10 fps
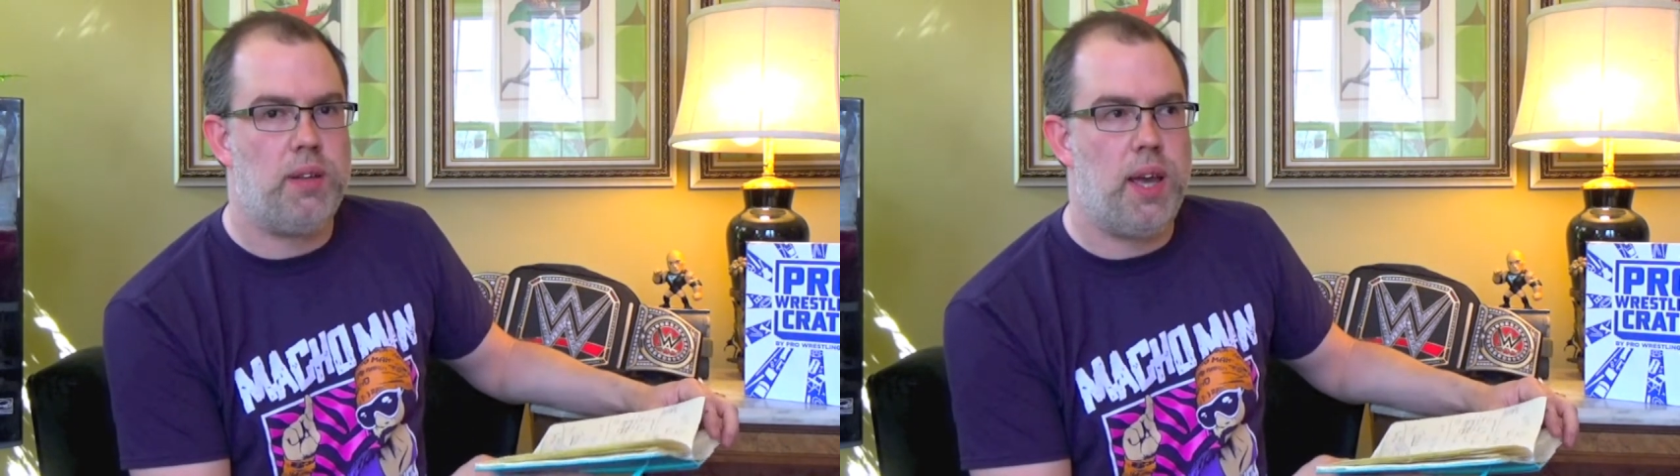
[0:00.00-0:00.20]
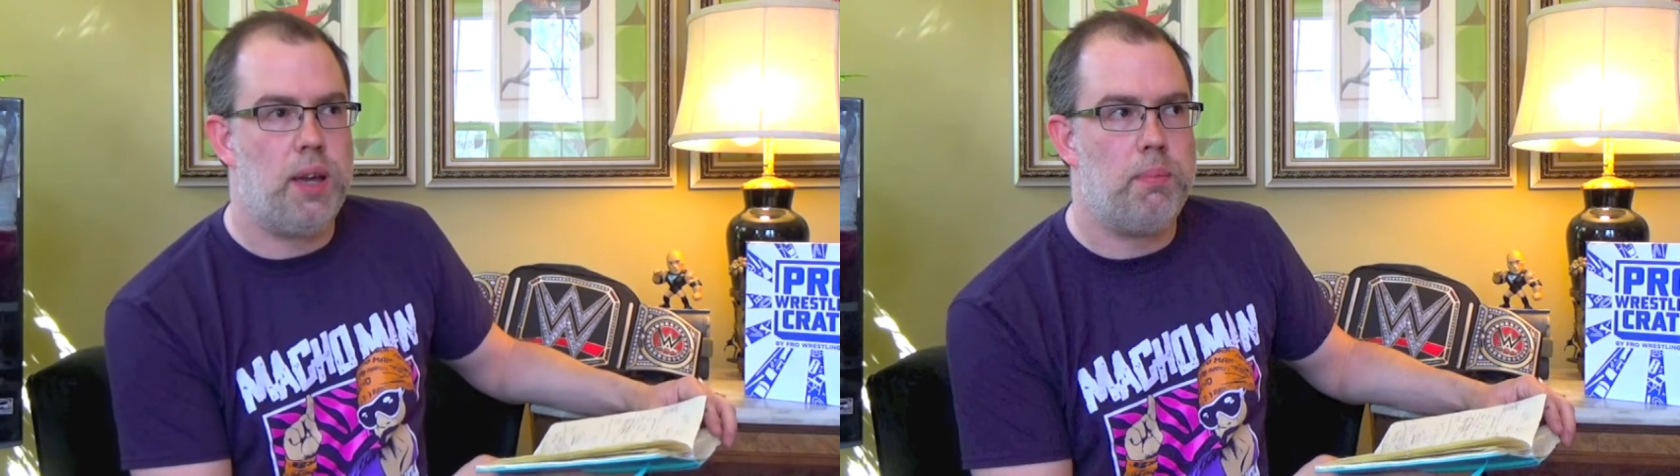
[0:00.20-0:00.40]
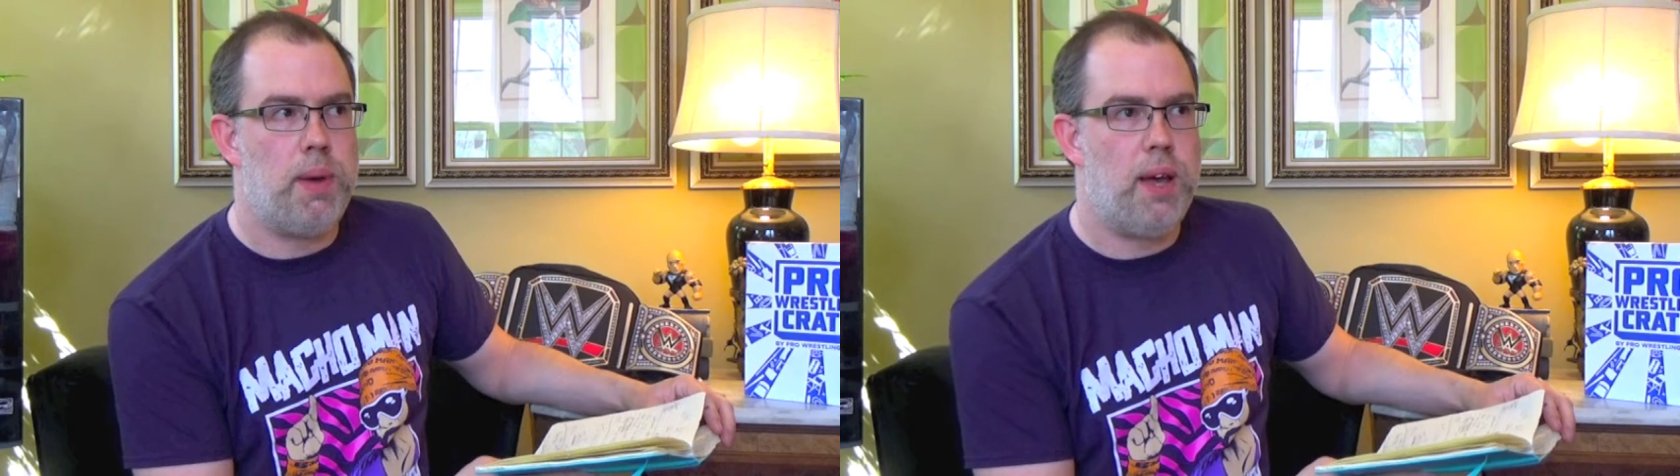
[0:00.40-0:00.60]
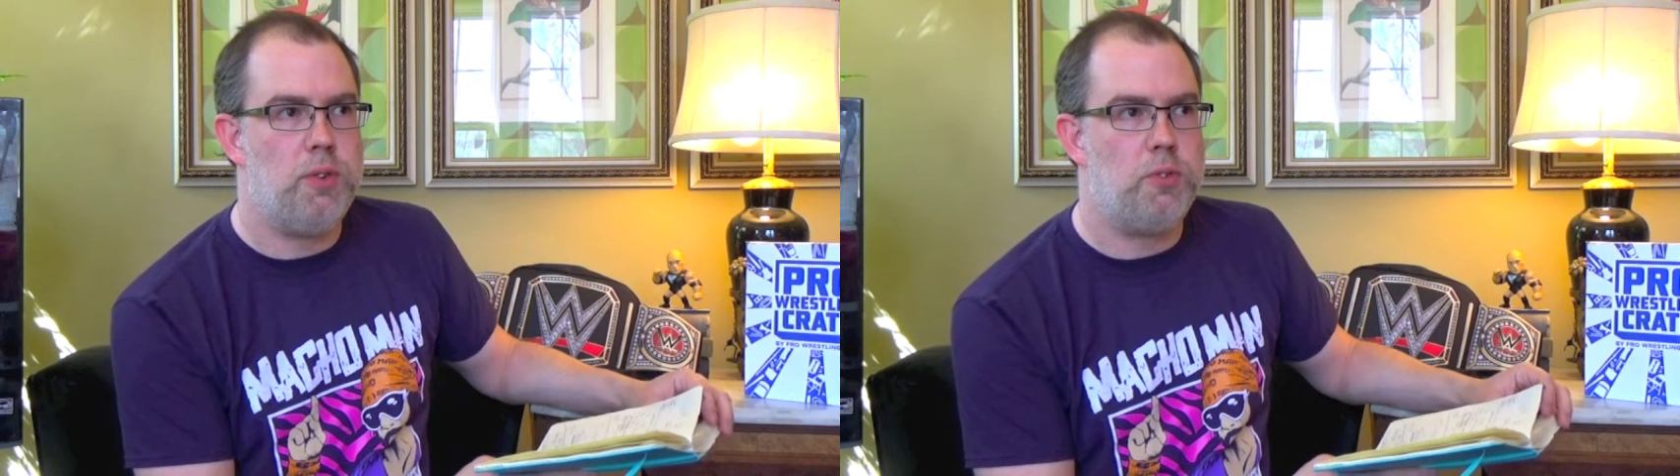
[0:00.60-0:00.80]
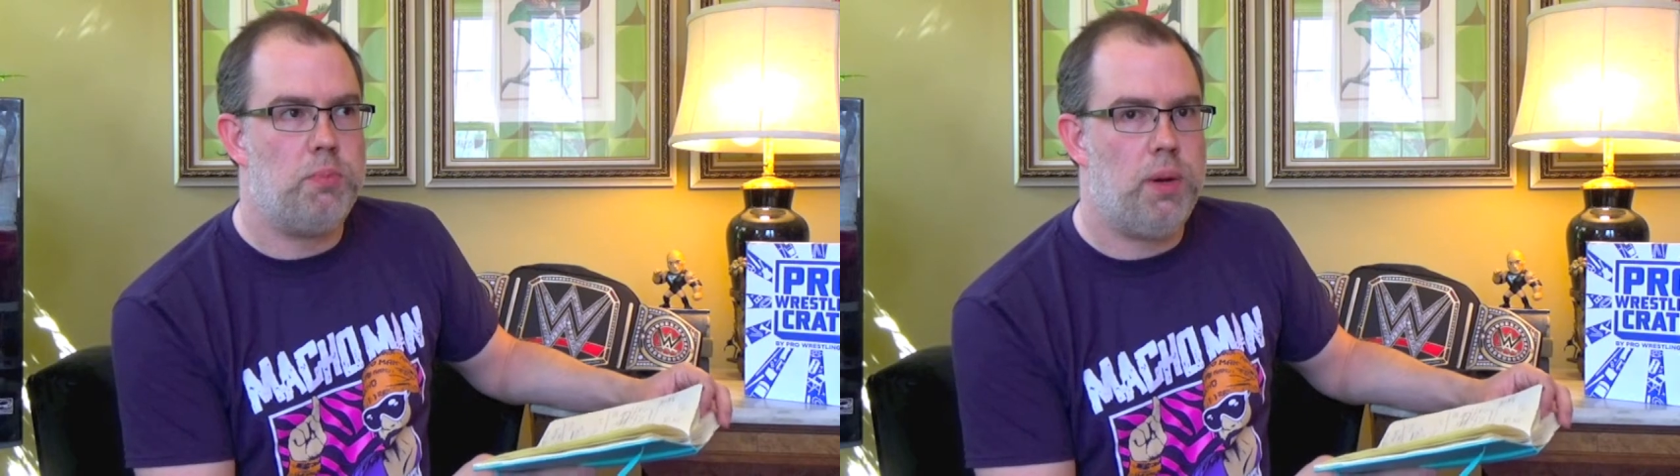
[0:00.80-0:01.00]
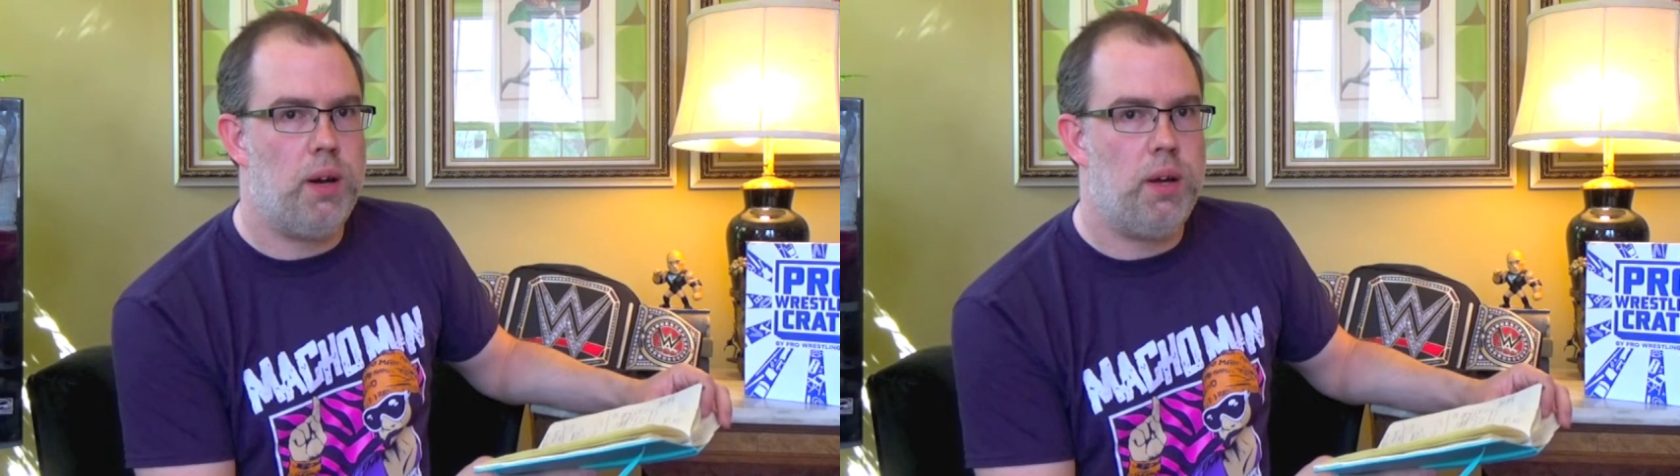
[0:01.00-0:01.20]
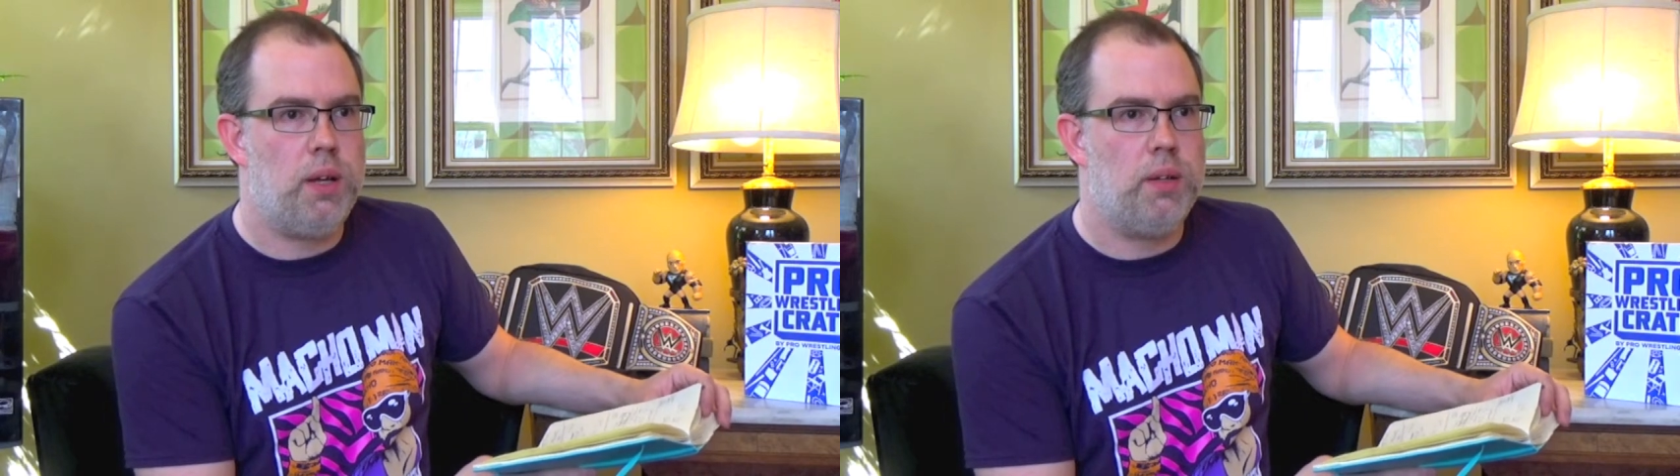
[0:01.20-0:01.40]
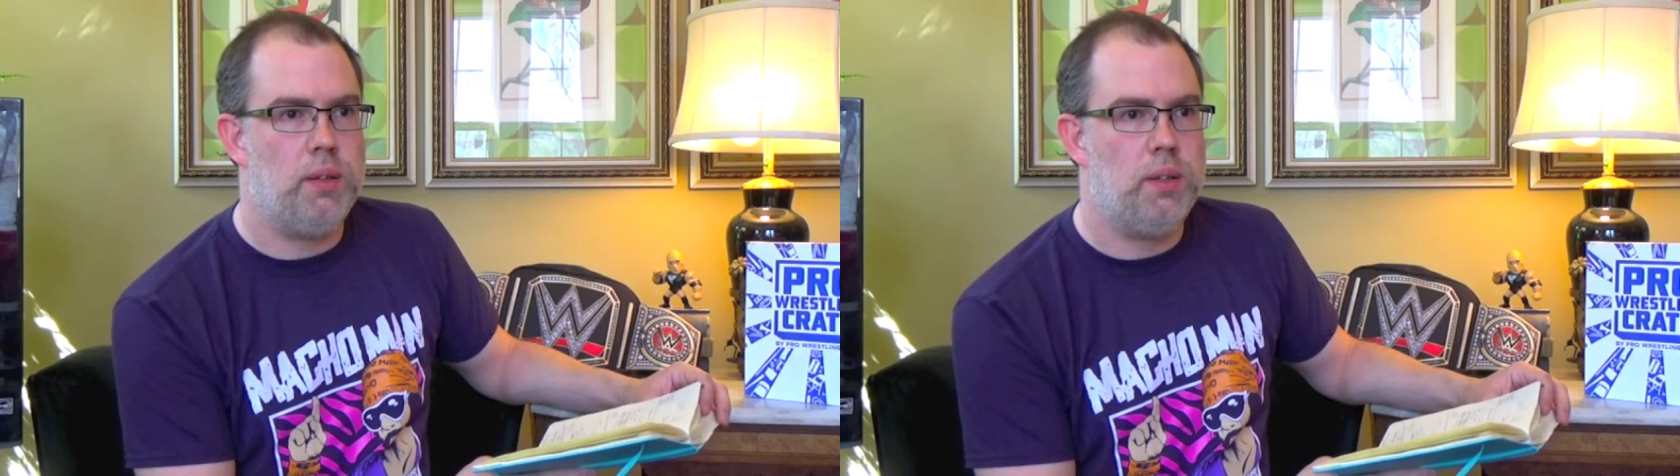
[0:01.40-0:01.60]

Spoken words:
tag, Bad News Barrett,